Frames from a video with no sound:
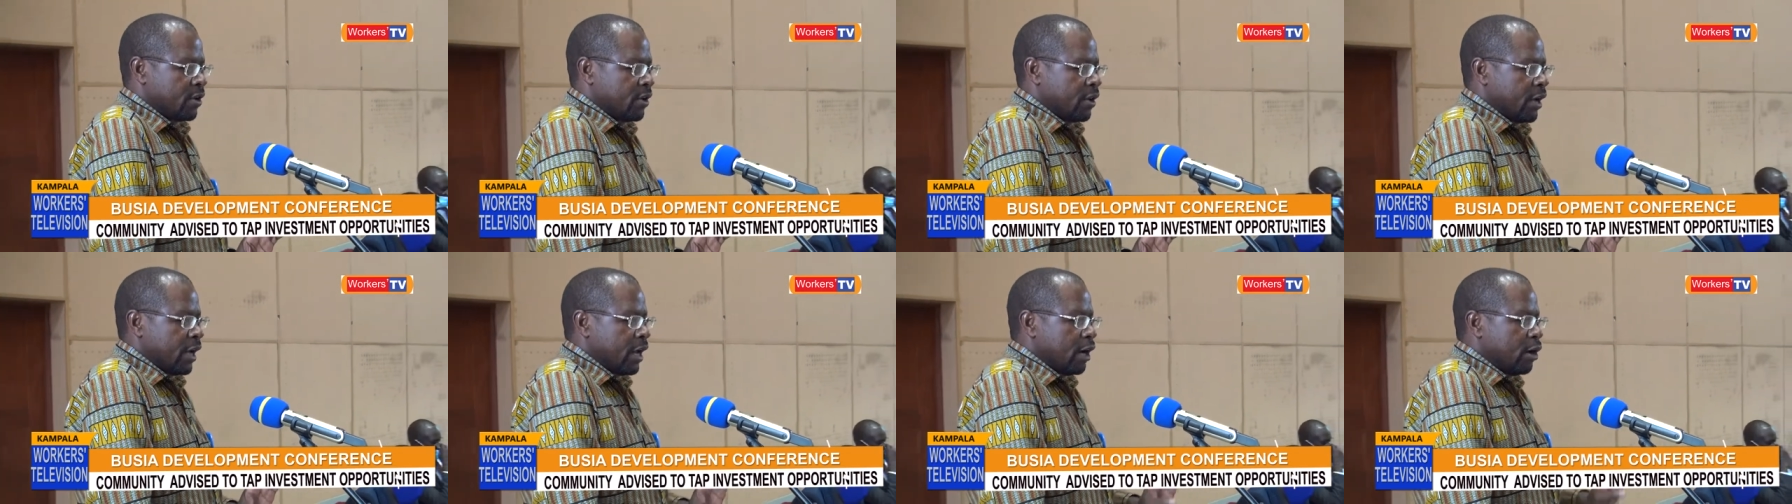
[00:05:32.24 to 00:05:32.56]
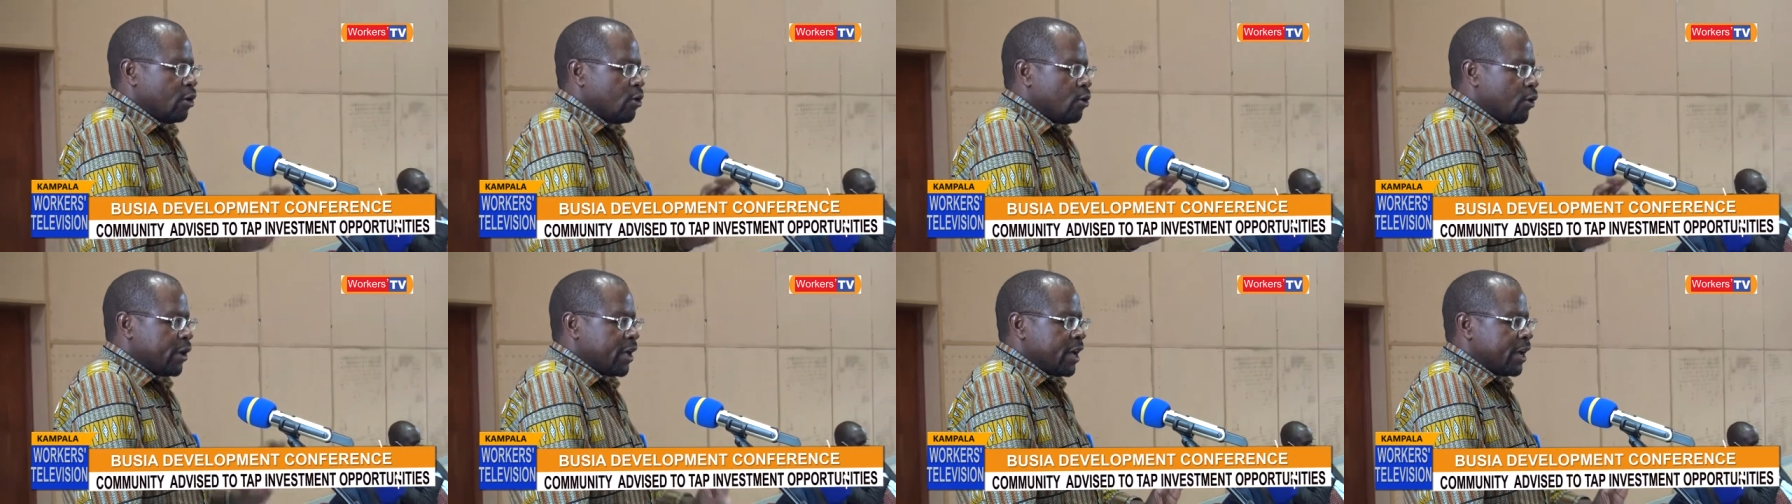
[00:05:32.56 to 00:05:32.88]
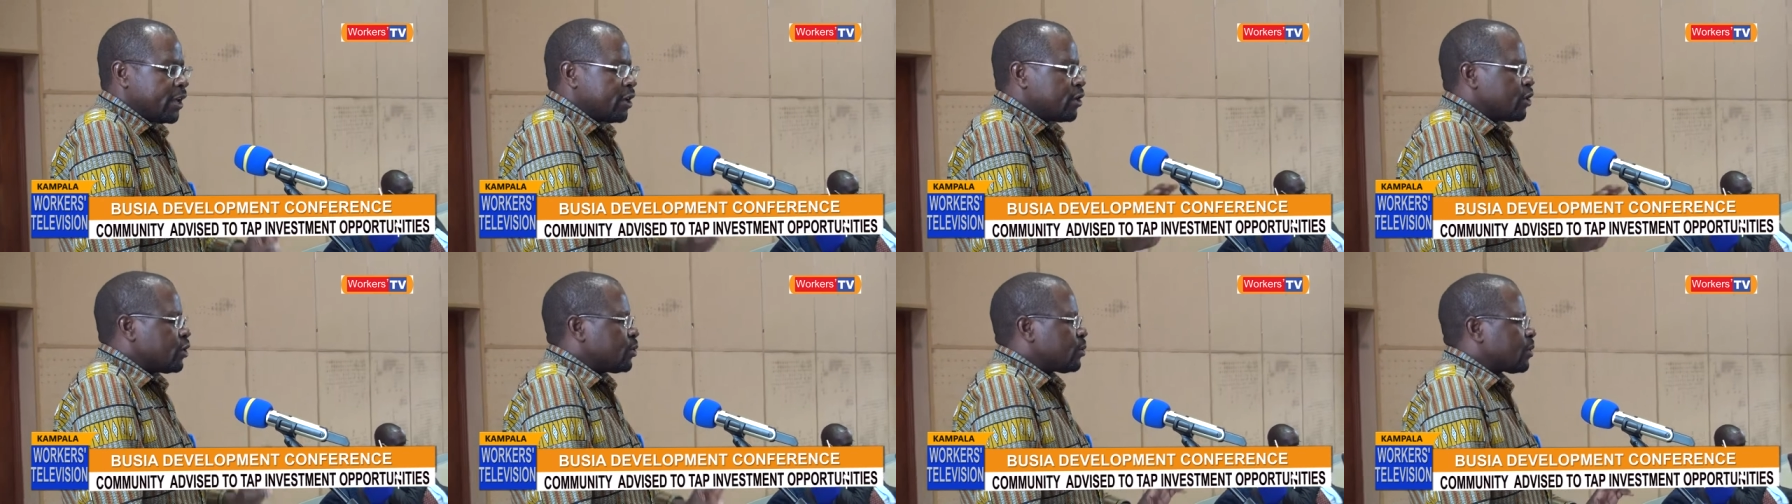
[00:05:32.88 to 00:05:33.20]
A lawyer
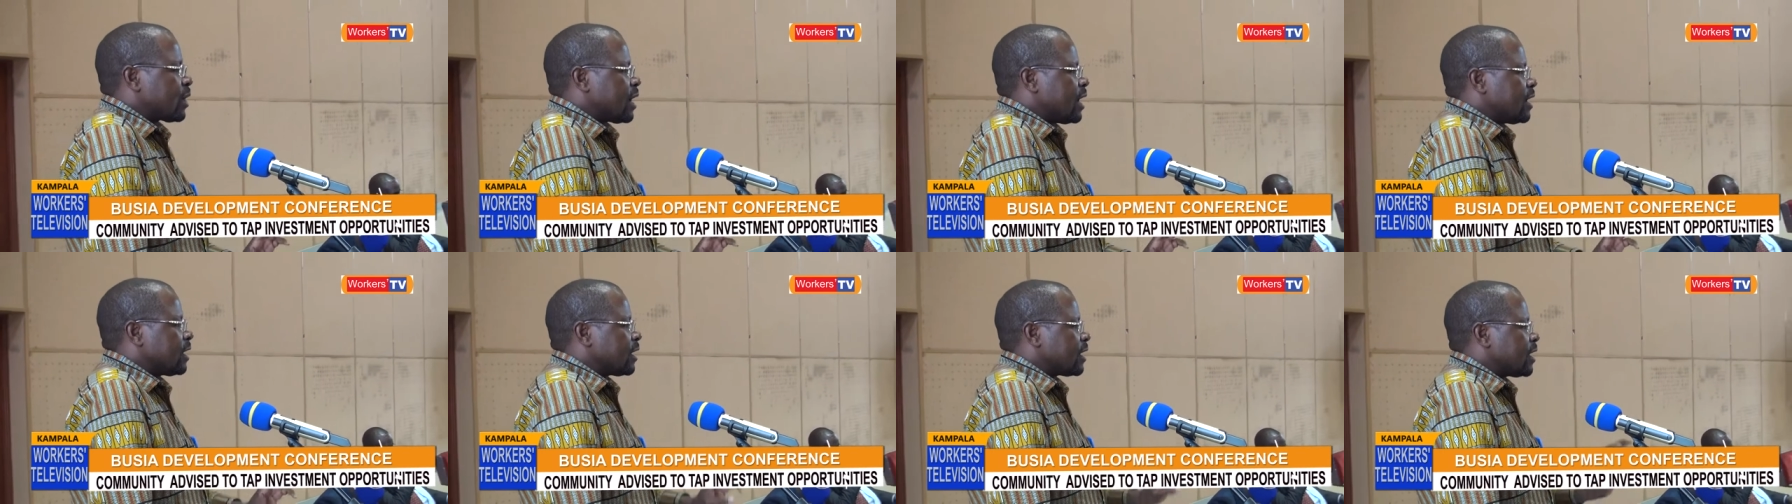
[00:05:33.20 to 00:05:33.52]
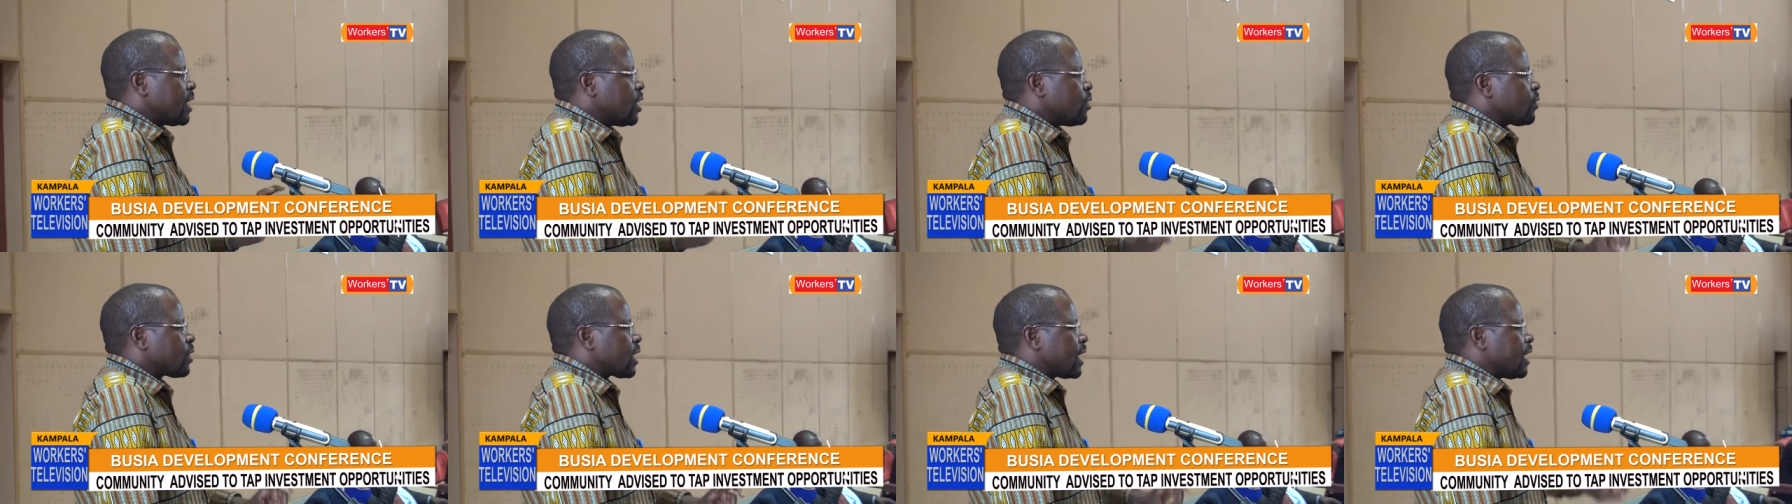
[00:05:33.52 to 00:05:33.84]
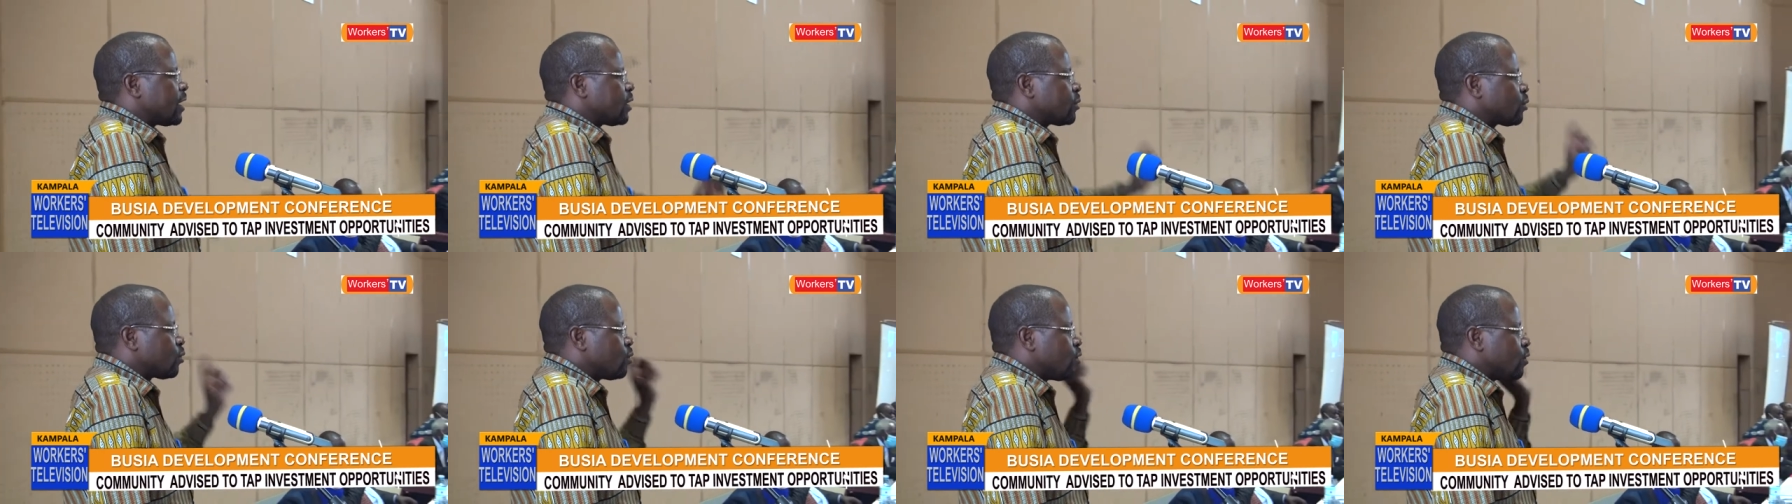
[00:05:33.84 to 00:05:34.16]
in Uganda now
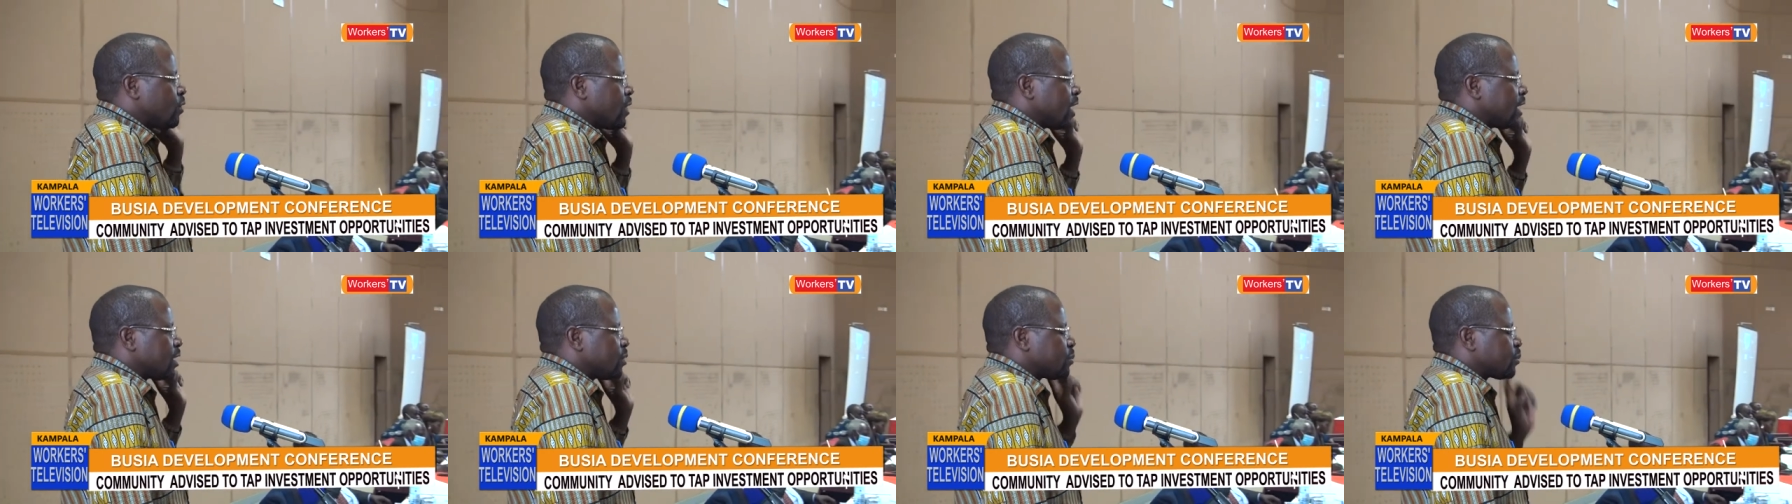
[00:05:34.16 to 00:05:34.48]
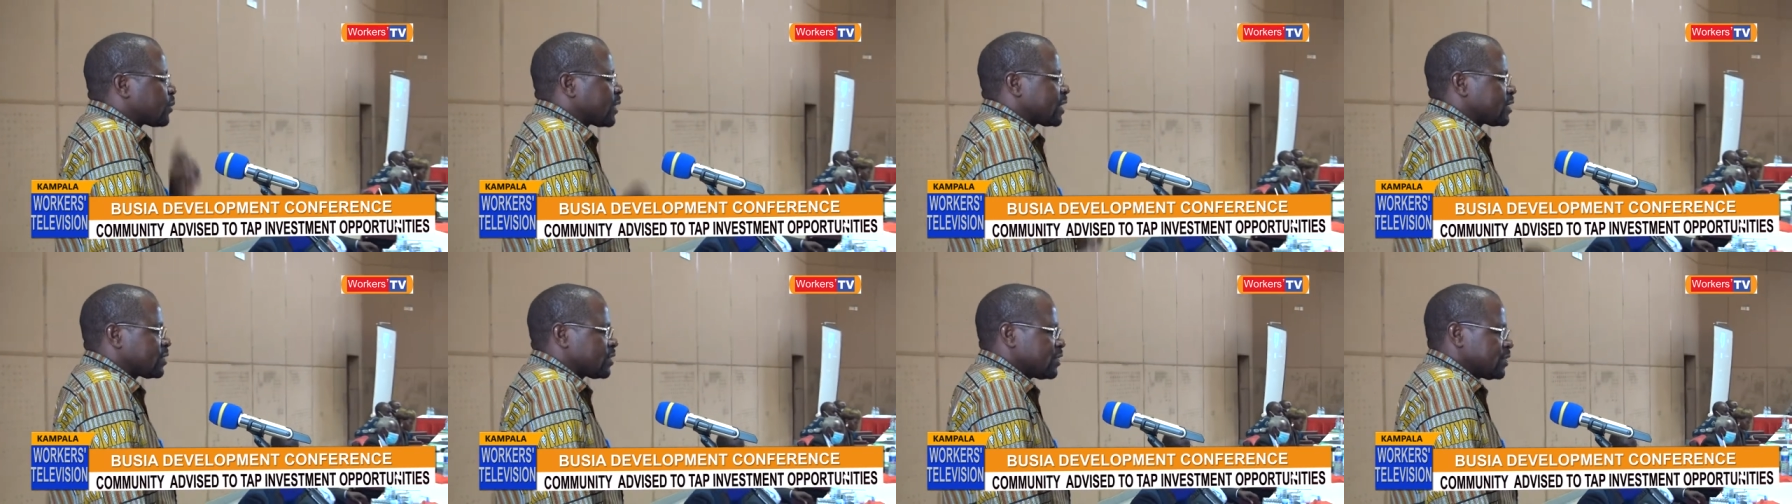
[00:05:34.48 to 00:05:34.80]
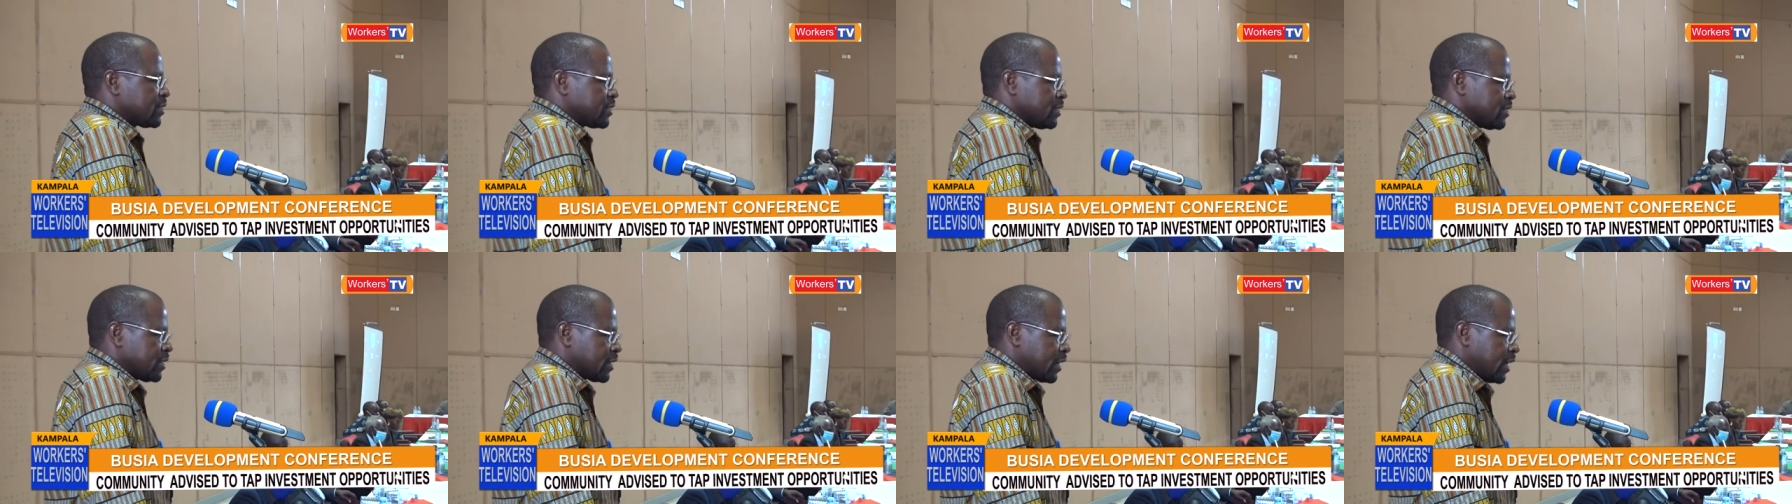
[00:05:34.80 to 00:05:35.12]
can go and
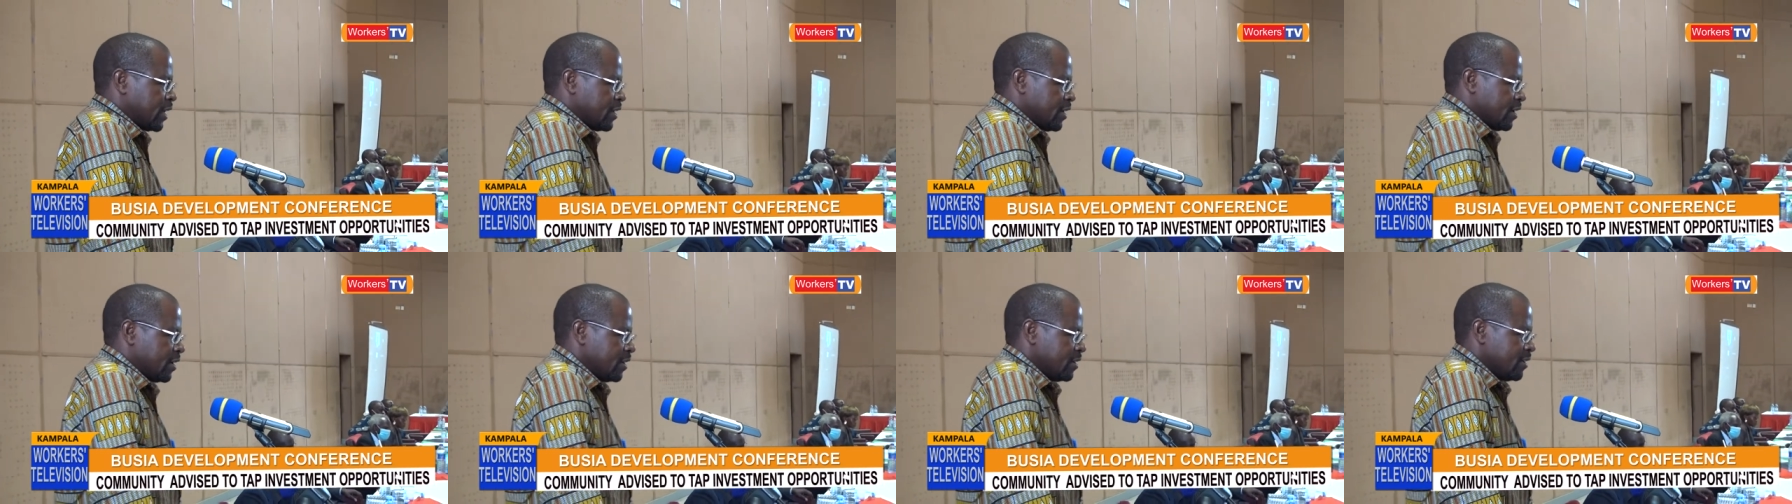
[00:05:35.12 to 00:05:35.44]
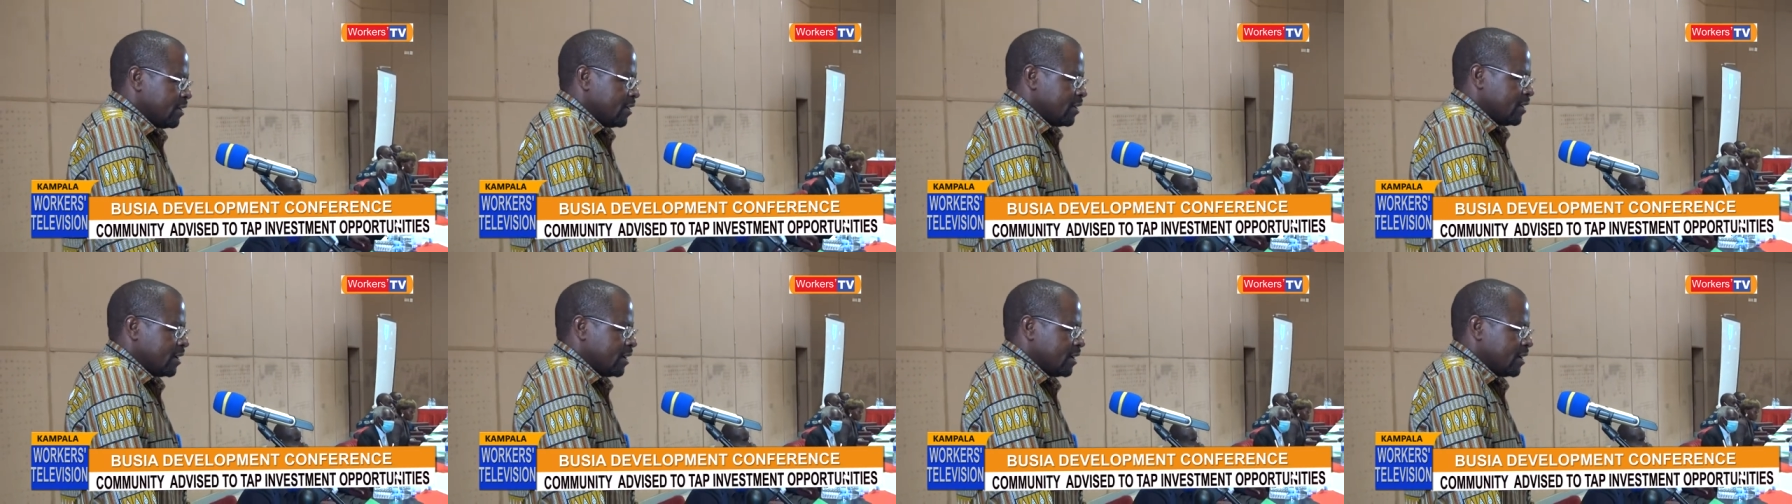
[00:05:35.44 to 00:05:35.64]
practice in Kenya